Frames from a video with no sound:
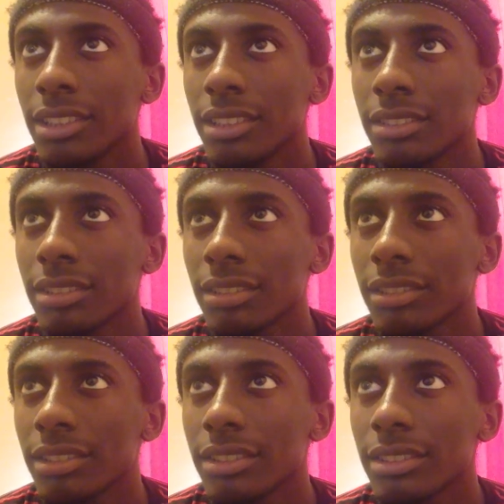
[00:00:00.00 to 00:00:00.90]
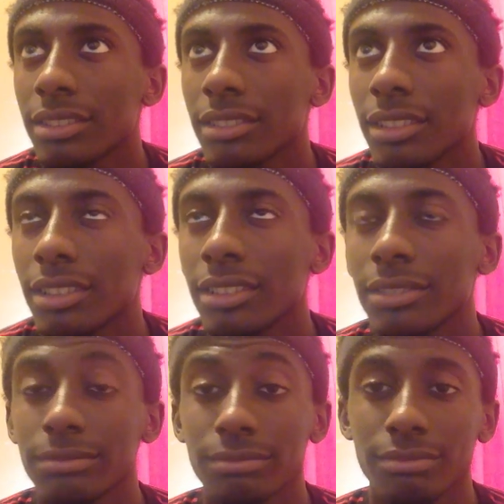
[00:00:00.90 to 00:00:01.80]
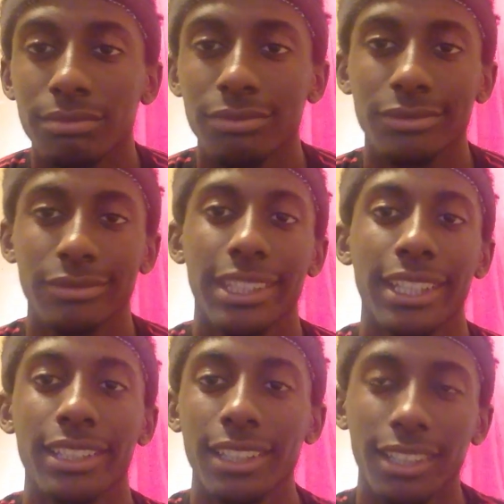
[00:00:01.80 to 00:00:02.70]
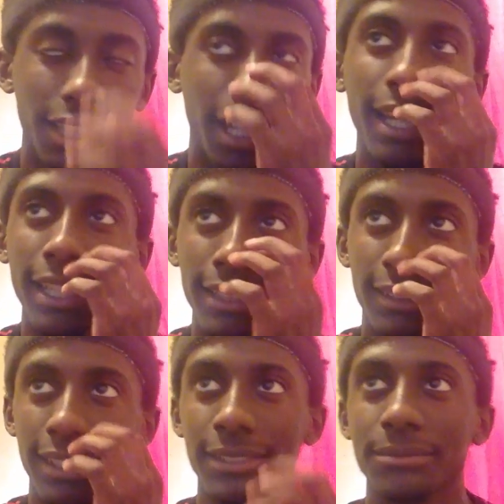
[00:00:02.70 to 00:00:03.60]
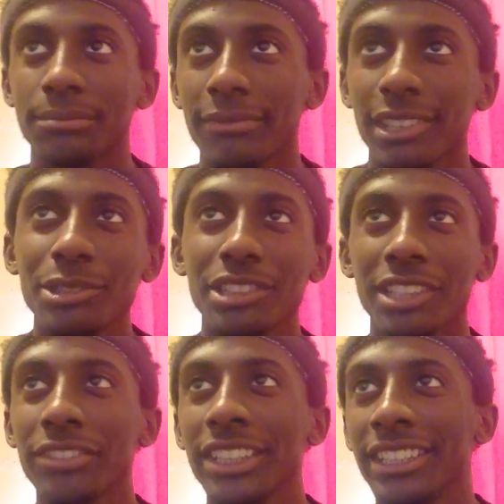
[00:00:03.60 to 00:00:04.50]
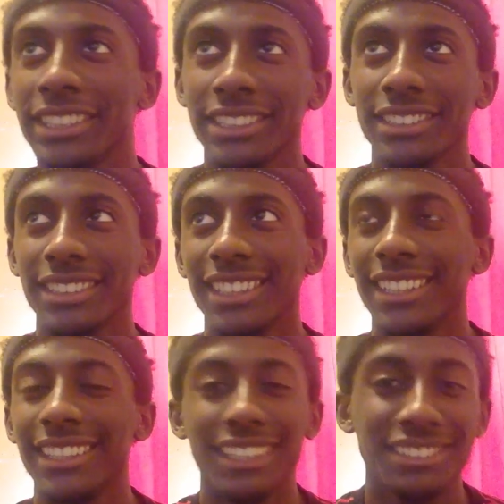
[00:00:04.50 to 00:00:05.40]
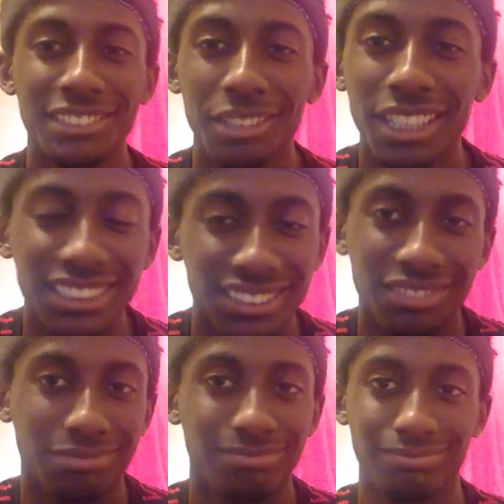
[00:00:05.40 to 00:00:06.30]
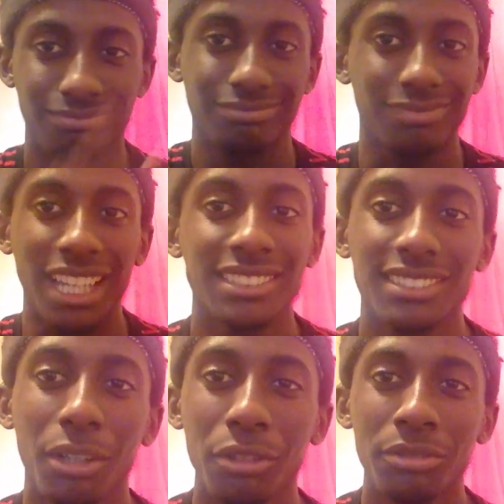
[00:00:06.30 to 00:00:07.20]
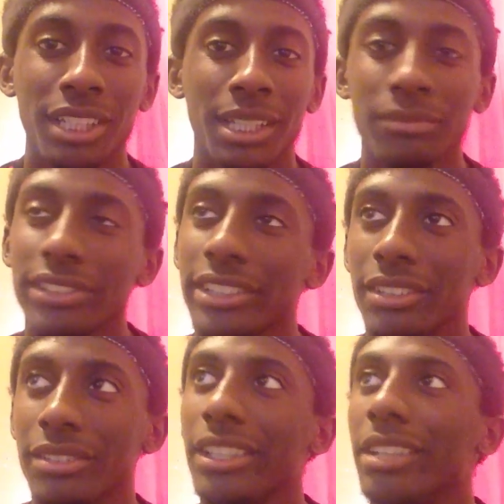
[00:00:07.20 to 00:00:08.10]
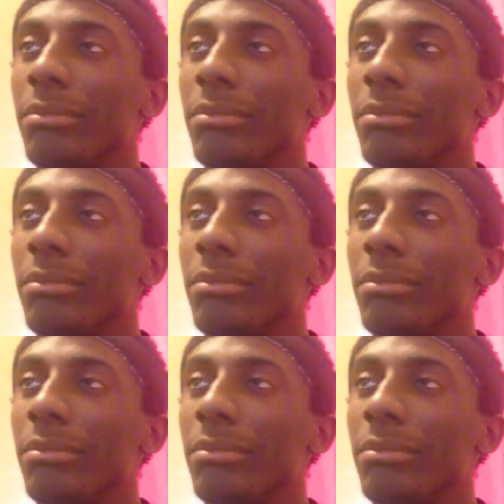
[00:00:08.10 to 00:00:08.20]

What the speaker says: He's so, oh, like, I hate that. You try to read it, next you know, it just ends the whole damn video.